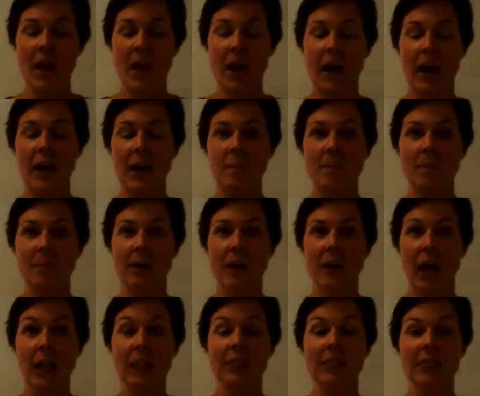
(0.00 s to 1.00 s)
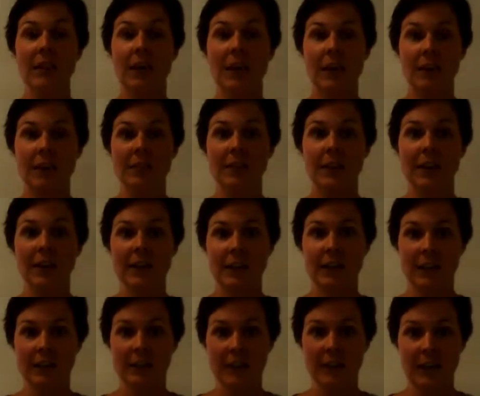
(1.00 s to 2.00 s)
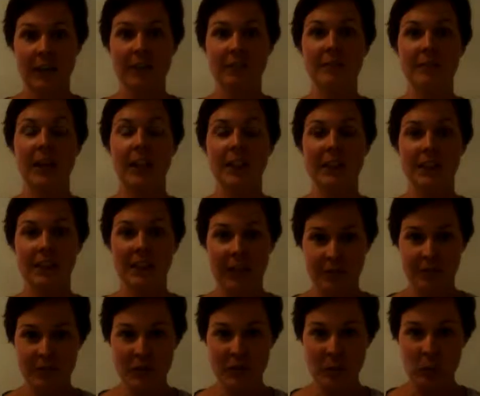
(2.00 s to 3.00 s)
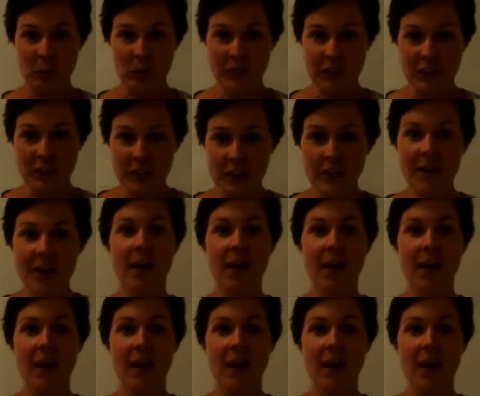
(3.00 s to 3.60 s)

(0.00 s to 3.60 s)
I love numerology.